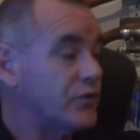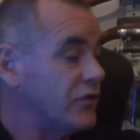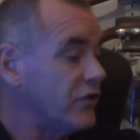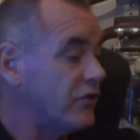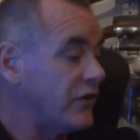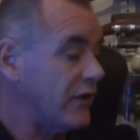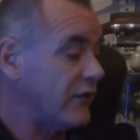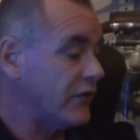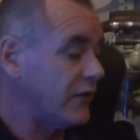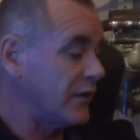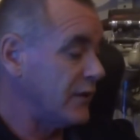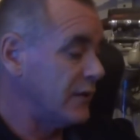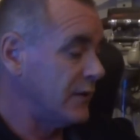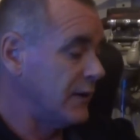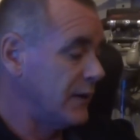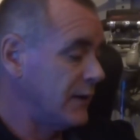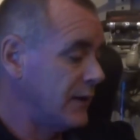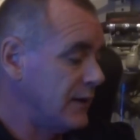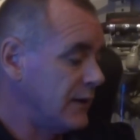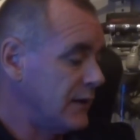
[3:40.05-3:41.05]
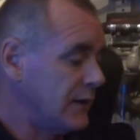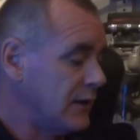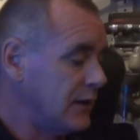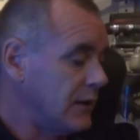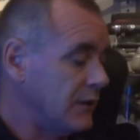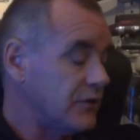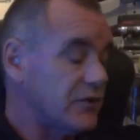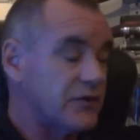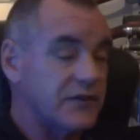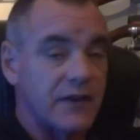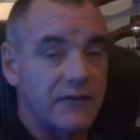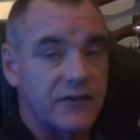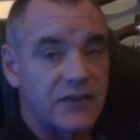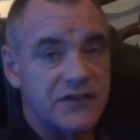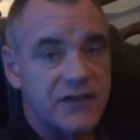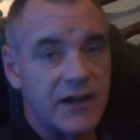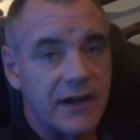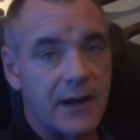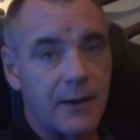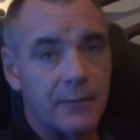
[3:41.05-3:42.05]
You just have to just have to
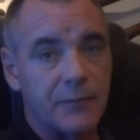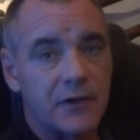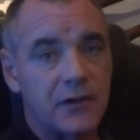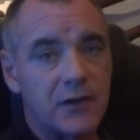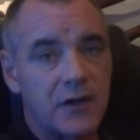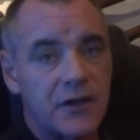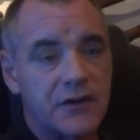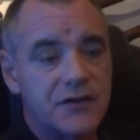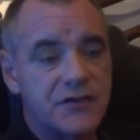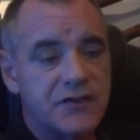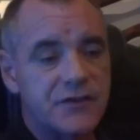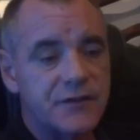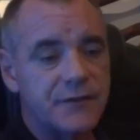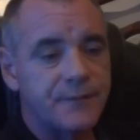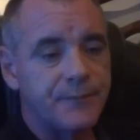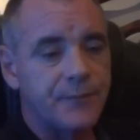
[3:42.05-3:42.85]
suck up the loss.